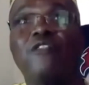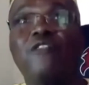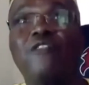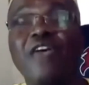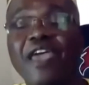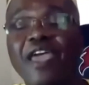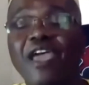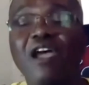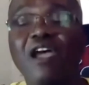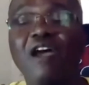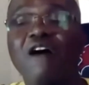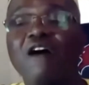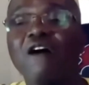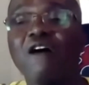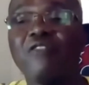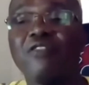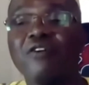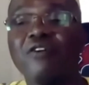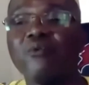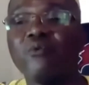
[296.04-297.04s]
they
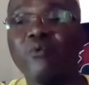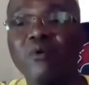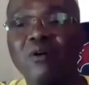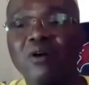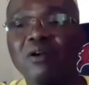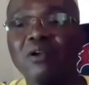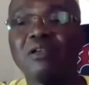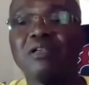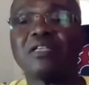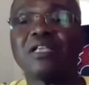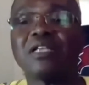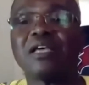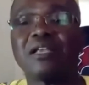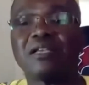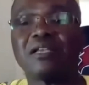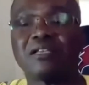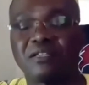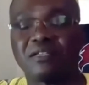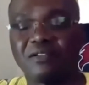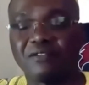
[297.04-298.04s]
are the one
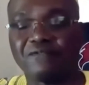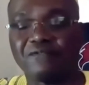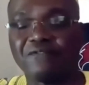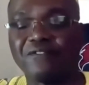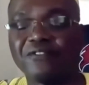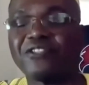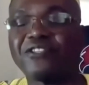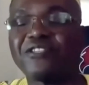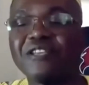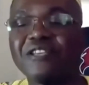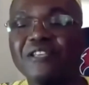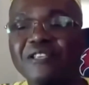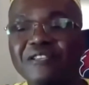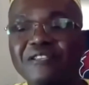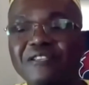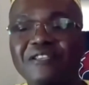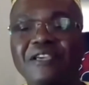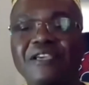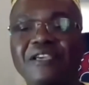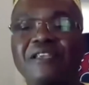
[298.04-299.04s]
that
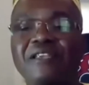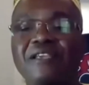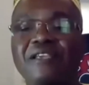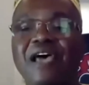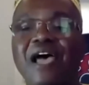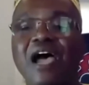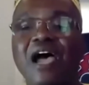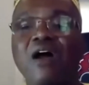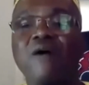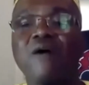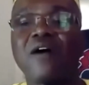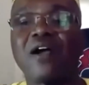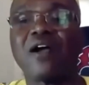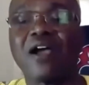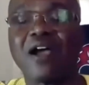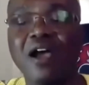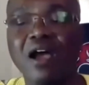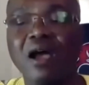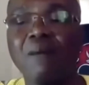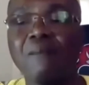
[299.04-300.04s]
facilitated our
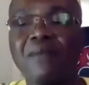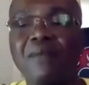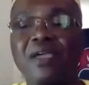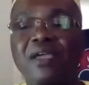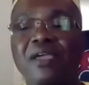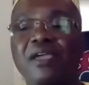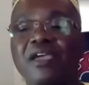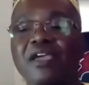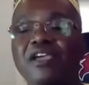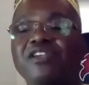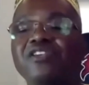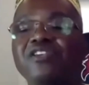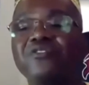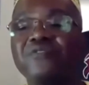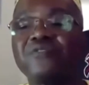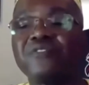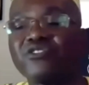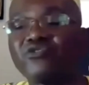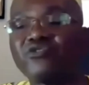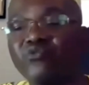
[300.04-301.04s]
coming into
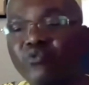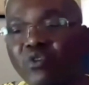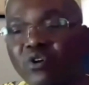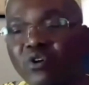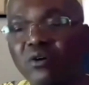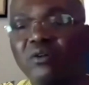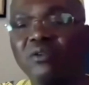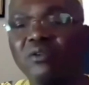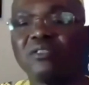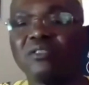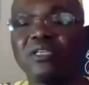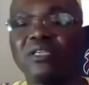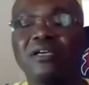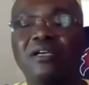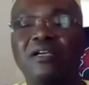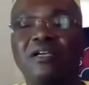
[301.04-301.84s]
this world.